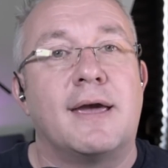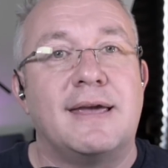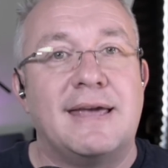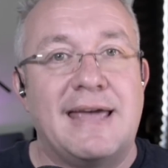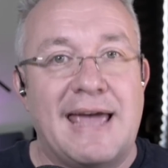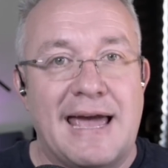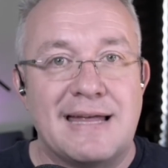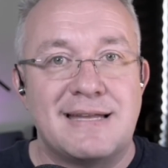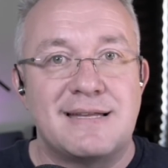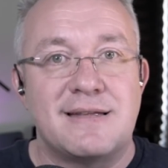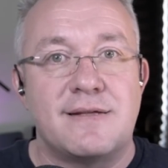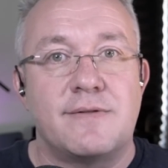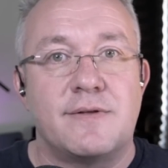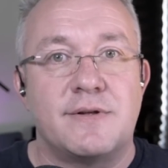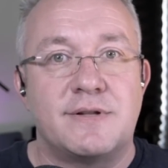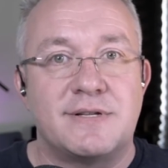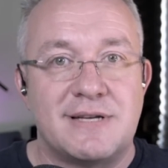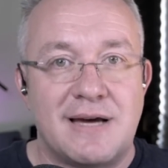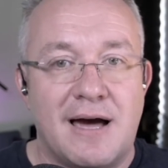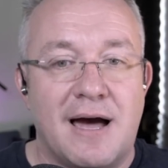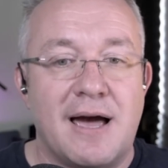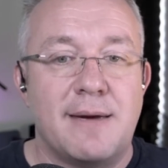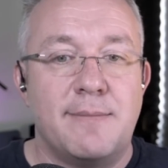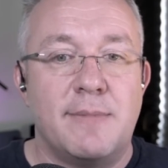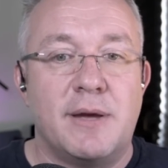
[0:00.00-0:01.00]
get the
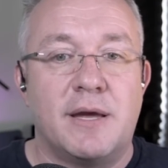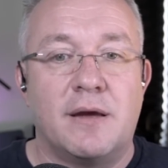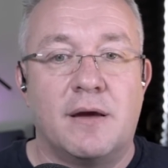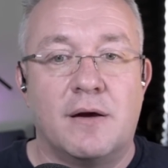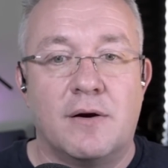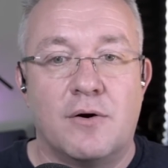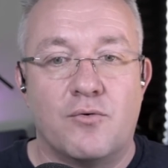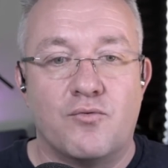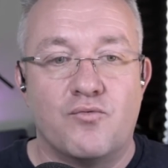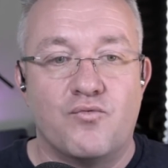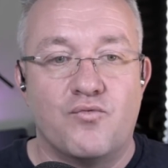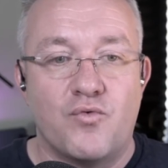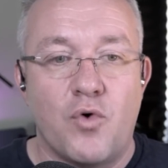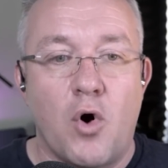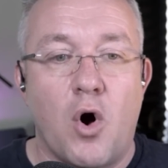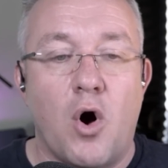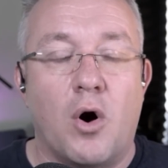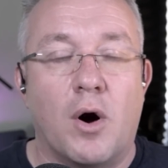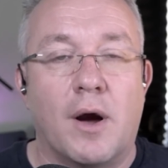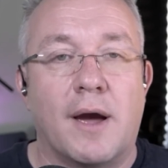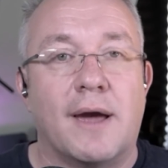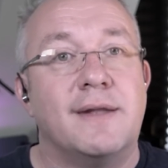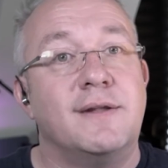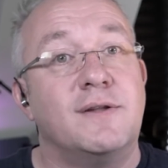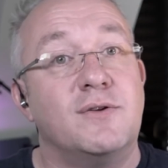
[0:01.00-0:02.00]
timing
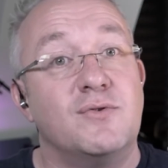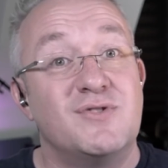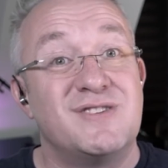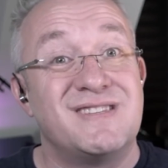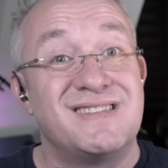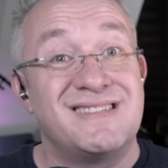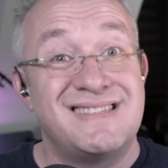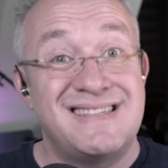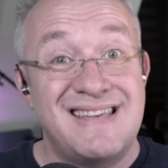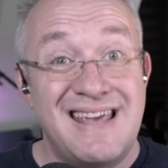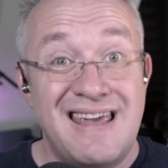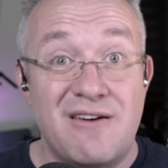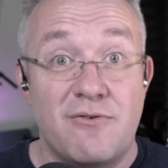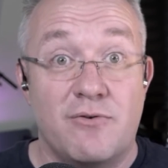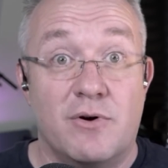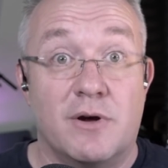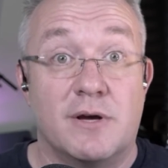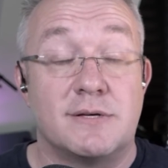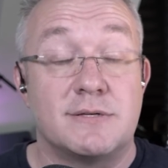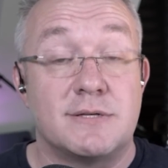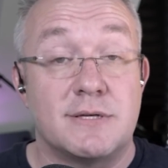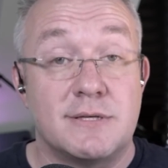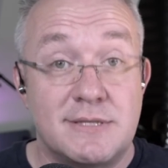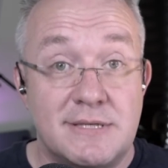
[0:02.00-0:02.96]
wrong and do serious,